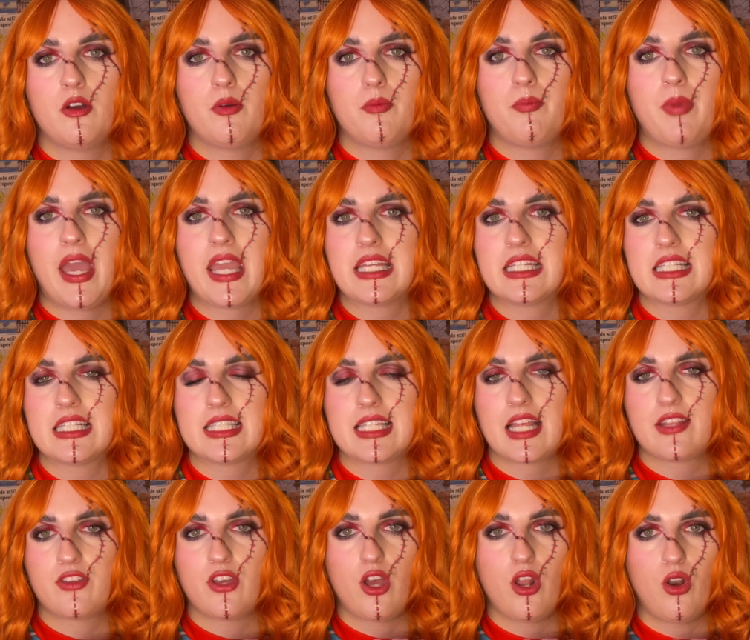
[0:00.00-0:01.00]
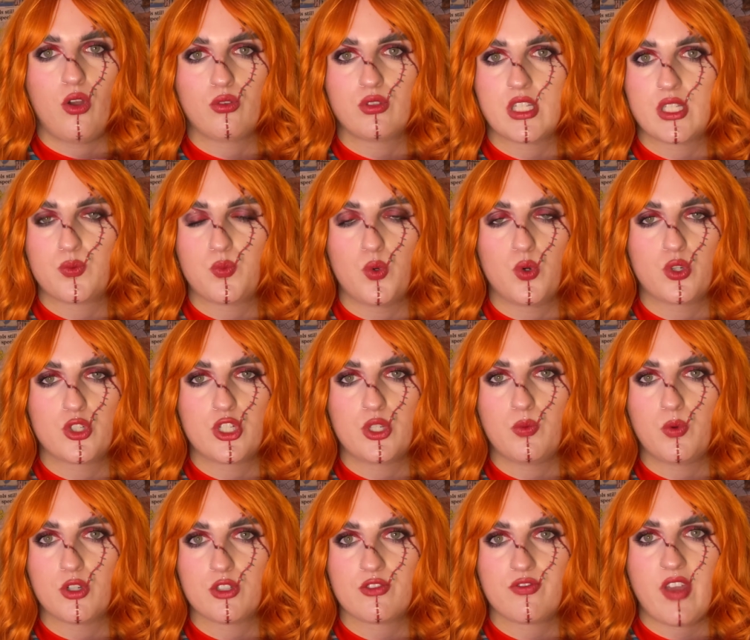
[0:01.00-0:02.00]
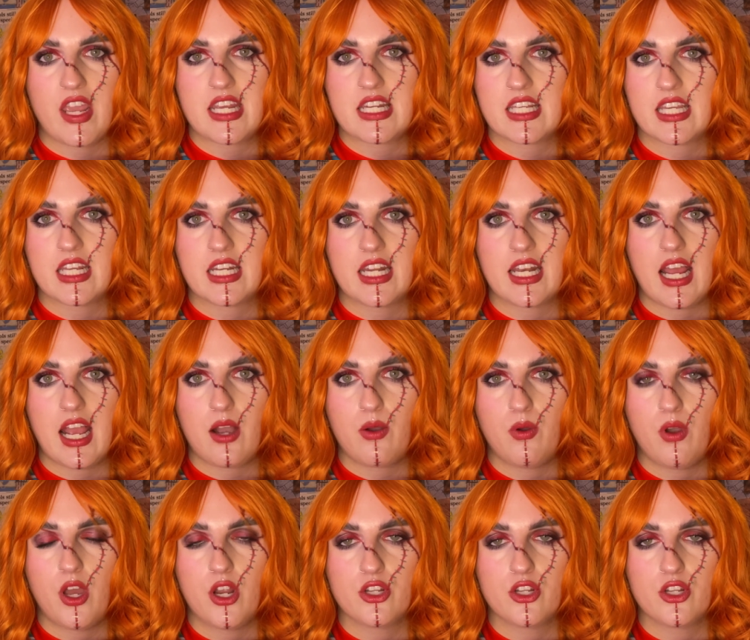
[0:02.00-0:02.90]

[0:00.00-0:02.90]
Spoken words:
Payton said that along this walk she was fading in and out,